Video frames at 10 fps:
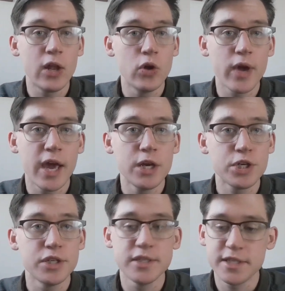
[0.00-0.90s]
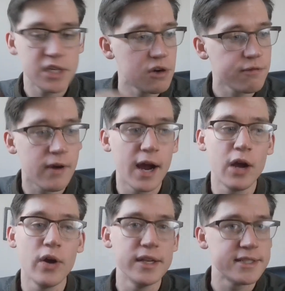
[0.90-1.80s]
location to see your file
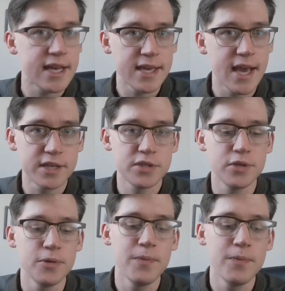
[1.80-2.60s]
and say yes to you.